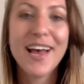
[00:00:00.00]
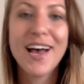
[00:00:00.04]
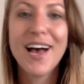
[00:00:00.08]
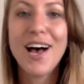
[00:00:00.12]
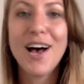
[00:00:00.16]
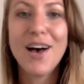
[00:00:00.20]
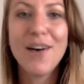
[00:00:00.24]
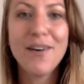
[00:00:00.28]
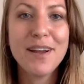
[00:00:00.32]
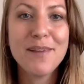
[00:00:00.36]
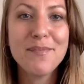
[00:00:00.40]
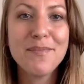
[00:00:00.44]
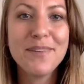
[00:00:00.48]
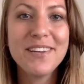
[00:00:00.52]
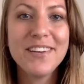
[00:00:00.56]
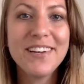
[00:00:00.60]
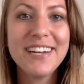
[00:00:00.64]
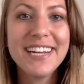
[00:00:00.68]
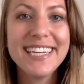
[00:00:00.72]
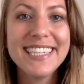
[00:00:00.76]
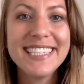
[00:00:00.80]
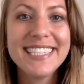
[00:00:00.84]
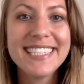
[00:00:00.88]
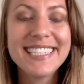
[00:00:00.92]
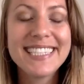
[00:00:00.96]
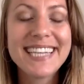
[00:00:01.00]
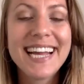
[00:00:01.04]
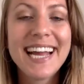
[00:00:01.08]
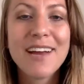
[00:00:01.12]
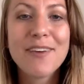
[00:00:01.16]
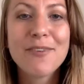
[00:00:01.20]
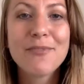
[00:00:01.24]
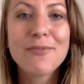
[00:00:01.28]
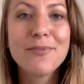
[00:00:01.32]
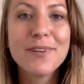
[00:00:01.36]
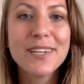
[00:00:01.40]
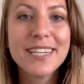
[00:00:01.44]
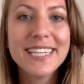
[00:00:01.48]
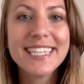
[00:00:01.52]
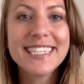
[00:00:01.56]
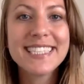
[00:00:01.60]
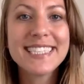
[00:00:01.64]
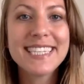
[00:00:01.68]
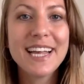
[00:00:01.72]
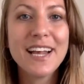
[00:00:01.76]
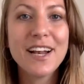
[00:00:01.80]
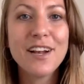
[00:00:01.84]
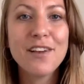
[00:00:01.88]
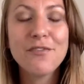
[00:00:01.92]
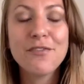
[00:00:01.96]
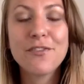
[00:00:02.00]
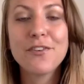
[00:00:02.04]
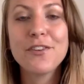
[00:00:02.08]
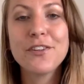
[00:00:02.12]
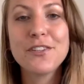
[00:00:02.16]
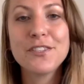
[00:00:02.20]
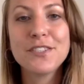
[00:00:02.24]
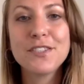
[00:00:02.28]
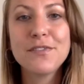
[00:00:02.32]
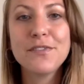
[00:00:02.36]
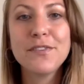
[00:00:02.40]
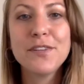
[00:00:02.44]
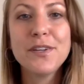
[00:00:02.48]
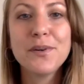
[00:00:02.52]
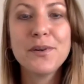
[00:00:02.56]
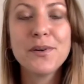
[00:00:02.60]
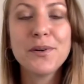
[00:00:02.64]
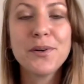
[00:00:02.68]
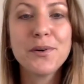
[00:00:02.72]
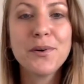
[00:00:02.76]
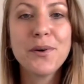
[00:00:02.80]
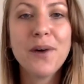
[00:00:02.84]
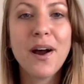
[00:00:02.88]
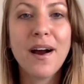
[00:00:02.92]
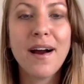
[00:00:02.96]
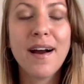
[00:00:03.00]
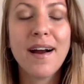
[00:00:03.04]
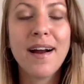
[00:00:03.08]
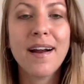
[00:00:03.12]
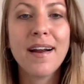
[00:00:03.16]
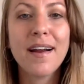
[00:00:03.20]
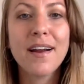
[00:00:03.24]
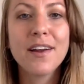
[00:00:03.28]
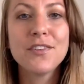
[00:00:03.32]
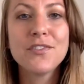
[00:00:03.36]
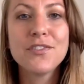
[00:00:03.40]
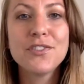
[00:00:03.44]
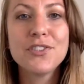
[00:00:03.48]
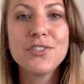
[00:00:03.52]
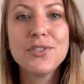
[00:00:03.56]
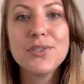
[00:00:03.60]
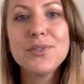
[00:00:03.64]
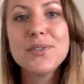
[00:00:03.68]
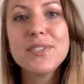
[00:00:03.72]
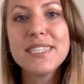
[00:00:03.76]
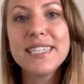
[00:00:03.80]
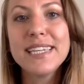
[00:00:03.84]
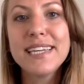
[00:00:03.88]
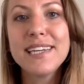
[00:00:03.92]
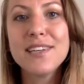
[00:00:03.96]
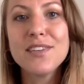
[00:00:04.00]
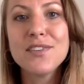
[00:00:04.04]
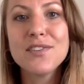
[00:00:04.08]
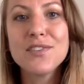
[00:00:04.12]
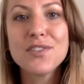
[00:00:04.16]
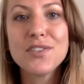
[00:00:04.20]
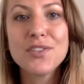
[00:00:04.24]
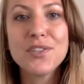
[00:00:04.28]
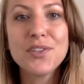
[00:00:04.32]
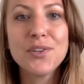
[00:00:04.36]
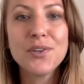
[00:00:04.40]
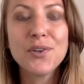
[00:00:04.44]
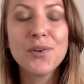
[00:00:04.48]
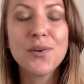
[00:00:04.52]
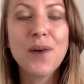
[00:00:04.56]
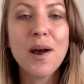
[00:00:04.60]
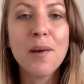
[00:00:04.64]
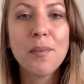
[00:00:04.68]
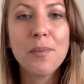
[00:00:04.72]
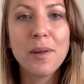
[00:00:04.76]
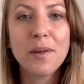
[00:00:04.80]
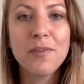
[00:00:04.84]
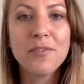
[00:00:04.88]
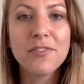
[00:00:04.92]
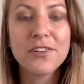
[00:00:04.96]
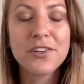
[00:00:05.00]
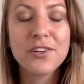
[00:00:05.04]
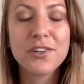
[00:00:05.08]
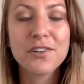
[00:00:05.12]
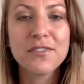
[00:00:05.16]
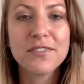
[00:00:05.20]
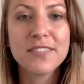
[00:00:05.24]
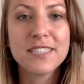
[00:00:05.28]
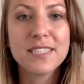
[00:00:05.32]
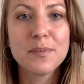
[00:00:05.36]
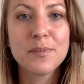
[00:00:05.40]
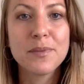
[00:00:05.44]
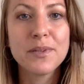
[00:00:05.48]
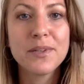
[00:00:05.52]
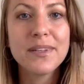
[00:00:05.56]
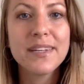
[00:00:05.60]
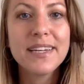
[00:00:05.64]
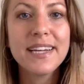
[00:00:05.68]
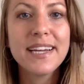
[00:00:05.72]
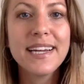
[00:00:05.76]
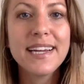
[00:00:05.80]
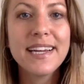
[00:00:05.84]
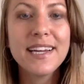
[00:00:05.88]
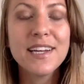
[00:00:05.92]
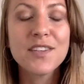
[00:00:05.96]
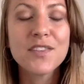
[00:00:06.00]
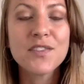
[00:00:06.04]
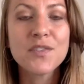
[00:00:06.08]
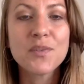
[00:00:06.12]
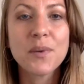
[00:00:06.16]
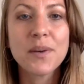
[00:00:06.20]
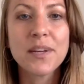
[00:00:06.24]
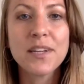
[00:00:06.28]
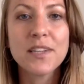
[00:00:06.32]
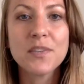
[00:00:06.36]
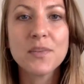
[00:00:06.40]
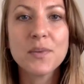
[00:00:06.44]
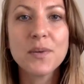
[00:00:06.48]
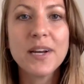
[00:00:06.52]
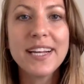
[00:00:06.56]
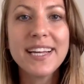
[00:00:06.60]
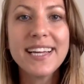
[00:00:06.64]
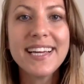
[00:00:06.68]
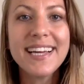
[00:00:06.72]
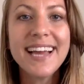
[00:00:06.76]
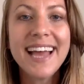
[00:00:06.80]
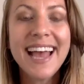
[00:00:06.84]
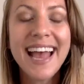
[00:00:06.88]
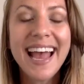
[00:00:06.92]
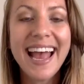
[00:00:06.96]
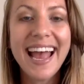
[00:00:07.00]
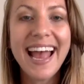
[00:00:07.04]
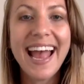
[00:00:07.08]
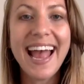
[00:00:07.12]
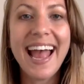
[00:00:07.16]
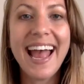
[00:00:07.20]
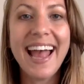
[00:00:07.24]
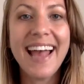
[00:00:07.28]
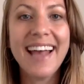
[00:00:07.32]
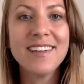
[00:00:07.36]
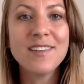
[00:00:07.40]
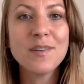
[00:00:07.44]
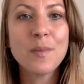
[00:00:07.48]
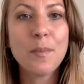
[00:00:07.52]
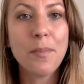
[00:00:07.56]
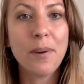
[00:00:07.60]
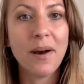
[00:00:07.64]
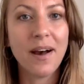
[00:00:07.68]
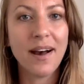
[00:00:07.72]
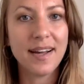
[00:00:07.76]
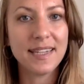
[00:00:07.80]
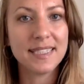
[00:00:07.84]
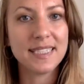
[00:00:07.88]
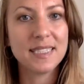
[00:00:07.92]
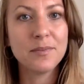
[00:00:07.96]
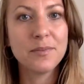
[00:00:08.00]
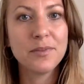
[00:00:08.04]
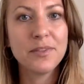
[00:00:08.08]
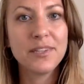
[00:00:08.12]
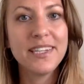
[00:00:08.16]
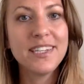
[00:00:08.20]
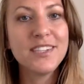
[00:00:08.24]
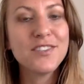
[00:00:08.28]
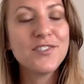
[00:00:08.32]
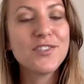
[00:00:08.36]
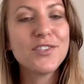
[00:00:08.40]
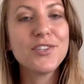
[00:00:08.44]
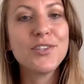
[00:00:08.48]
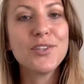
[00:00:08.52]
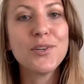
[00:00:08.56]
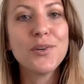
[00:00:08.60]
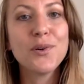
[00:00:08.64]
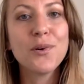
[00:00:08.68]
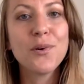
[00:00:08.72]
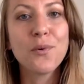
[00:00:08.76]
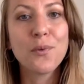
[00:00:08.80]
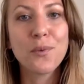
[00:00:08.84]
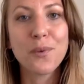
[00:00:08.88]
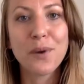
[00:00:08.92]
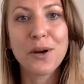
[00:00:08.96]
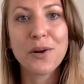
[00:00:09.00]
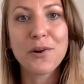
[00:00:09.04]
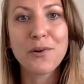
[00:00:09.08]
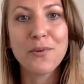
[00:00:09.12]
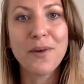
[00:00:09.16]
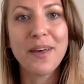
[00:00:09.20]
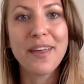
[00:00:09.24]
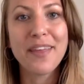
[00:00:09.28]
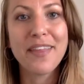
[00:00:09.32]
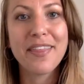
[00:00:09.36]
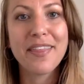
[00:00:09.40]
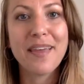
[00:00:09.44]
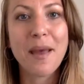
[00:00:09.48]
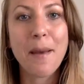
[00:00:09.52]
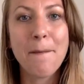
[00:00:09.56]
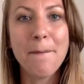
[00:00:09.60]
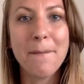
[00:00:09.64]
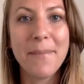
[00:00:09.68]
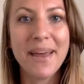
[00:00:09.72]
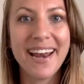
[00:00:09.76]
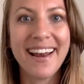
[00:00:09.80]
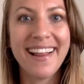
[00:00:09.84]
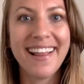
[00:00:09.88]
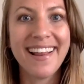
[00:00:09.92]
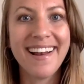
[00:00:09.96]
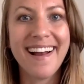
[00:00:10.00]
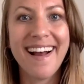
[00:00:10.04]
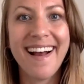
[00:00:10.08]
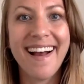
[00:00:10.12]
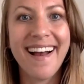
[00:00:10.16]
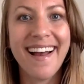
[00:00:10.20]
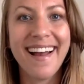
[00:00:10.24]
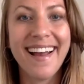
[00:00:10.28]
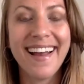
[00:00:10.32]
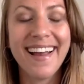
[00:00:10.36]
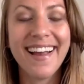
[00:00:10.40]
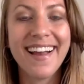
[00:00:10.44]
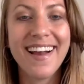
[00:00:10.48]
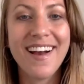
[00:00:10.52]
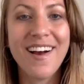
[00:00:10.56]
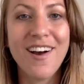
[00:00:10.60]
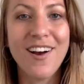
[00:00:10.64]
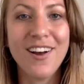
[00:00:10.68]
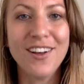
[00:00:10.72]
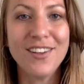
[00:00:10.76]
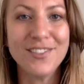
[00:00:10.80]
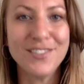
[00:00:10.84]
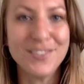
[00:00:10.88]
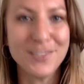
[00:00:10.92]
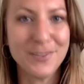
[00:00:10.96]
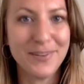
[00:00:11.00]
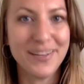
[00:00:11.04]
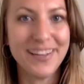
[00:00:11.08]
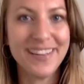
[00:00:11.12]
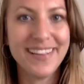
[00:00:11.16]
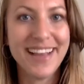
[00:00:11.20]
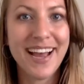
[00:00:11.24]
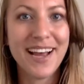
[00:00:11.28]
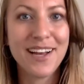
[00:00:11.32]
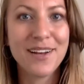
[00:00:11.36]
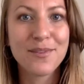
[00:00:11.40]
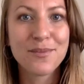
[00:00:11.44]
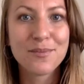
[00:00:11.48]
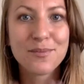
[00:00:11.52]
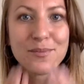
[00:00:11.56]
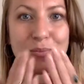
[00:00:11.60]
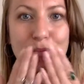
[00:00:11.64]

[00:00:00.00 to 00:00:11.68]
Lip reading: All right, beauties, really excited for those of you who are choosing to up-level your visibility in 2020 and possibly to work with Ben and I on doing that.